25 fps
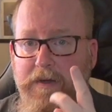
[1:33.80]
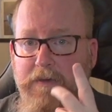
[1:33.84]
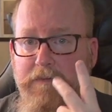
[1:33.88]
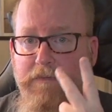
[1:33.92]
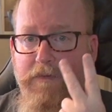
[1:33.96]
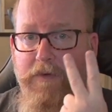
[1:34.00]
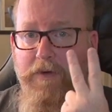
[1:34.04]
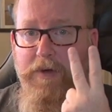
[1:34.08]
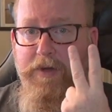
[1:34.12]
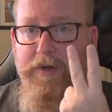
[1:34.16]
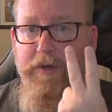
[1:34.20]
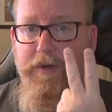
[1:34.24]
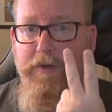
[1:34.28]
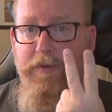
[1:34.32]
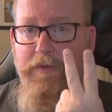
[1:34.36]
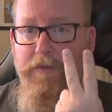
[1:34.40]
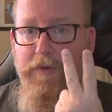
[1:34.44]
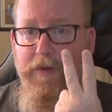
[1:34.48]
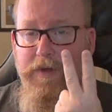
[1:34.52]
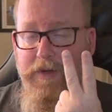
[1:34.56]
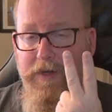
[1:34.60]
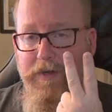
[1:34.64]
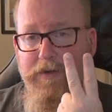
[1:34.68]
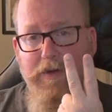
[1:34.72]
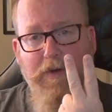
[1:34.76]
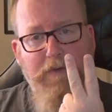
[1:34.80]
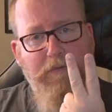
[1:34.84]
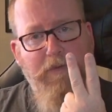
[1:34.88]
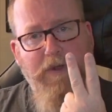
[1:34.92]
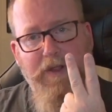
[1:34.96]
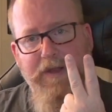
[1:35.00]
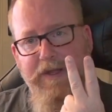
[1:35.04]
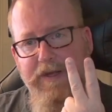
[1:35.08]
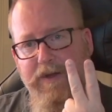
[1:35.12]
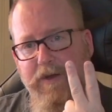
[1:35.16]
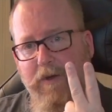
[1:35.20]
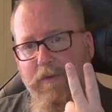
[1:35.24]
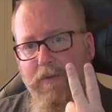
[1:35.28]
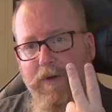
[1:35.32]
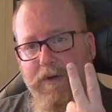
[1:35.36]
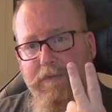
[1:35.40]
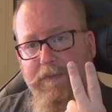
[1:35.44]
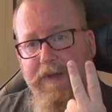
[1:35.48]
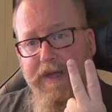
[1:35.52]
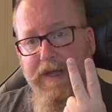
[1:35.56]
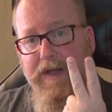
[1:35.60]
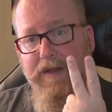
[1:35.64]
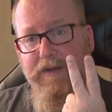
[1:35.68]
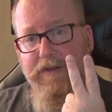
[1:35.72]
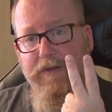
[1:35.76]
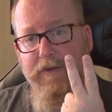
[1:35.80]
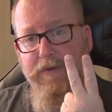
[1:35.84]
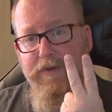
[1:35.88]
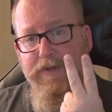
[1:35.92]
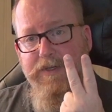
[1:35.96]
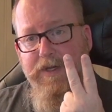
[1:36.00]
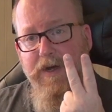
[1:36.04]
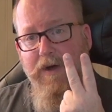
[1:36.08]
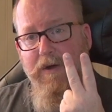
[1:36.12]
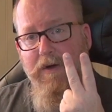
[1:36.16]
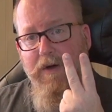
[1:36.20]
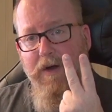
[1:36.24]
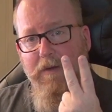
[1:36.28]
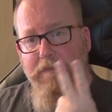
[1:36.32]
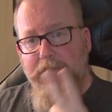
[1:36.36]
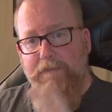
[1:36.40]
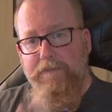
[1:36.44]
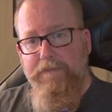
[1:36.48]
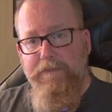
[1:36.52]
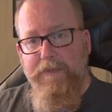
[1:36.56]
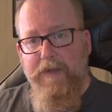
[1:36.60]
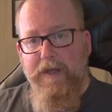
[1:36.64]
For two, you don't really know what peel tones are.